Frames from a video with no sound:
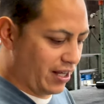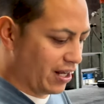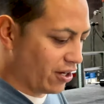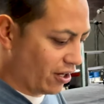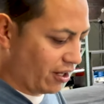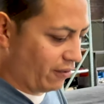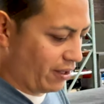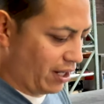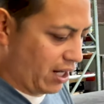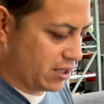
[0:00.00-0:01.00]
then you're gonna
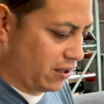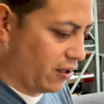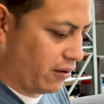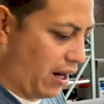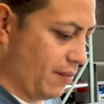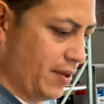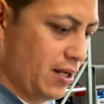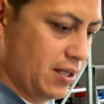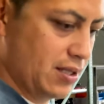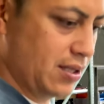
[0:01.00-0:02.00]
realize, oh crap, it
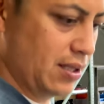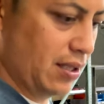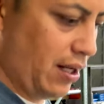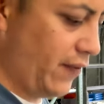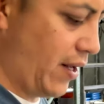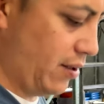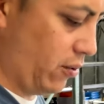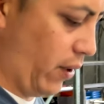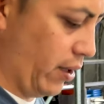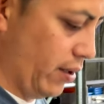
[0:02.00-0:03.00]
is left-handed
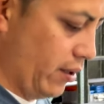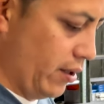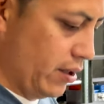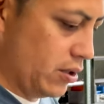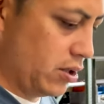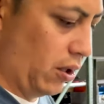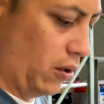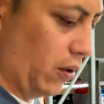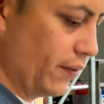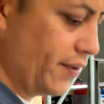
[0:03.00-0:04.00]
thread.
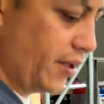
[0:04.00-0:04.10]
So on